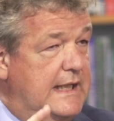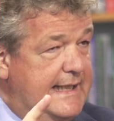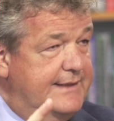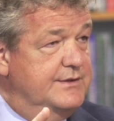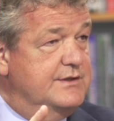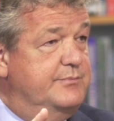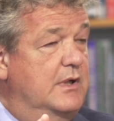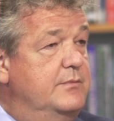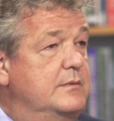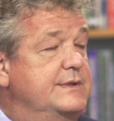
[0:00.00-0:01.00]
And there's a
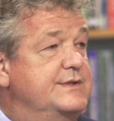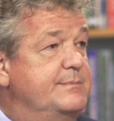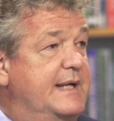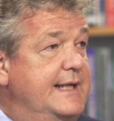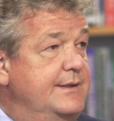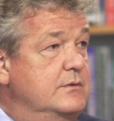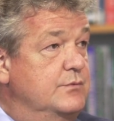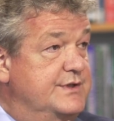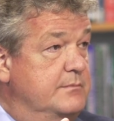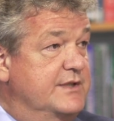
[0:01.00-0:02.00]
problem in Spain,
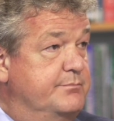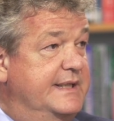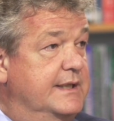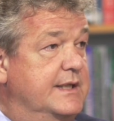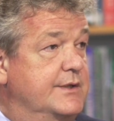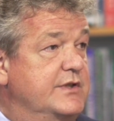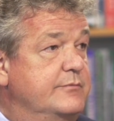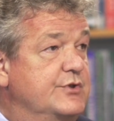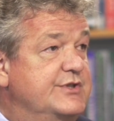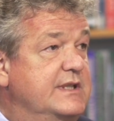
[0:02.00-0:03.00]
which is a much bigger country and
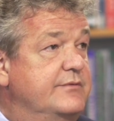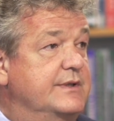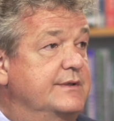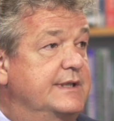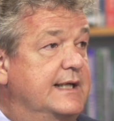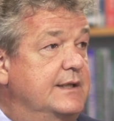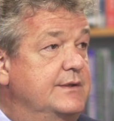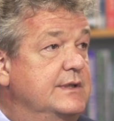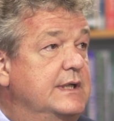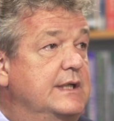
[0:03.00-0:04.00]
more significant than
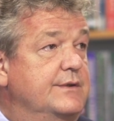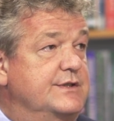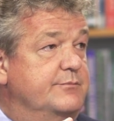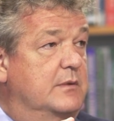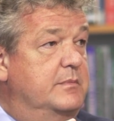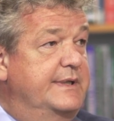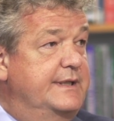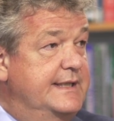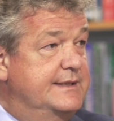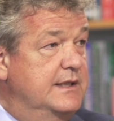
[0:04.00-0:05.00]
Ireland. There's a problem
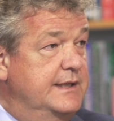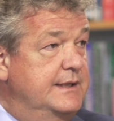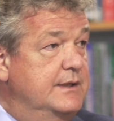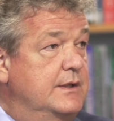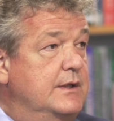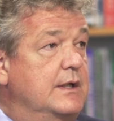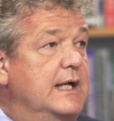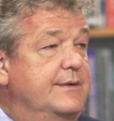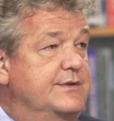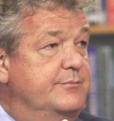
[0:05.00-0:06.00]
in Italy,
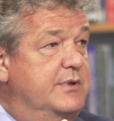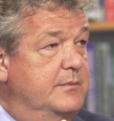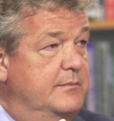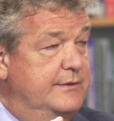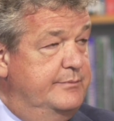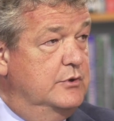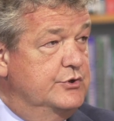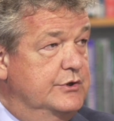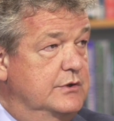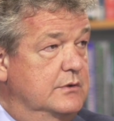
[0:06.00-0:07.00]
and there's a problem in
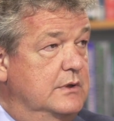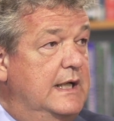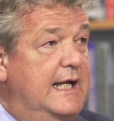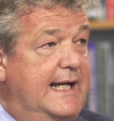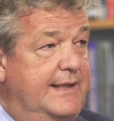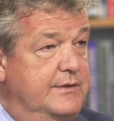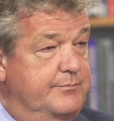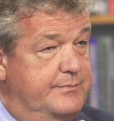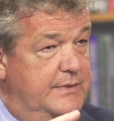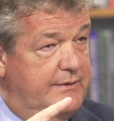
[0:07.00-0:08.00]
Portugal. And
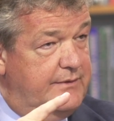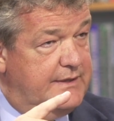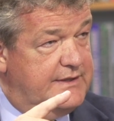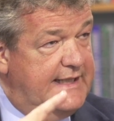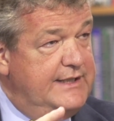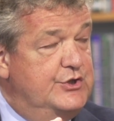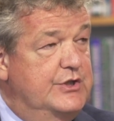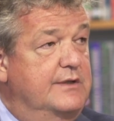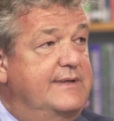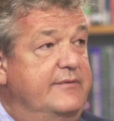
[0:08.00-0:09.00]
the danger
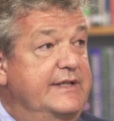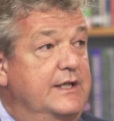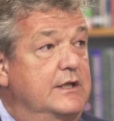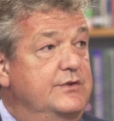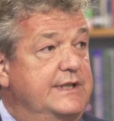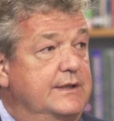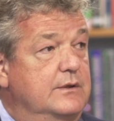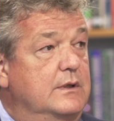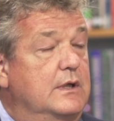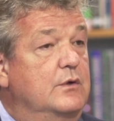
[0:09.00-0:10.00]
of having no
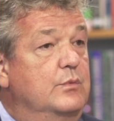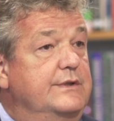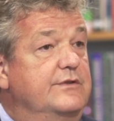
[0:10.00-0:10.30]
deal would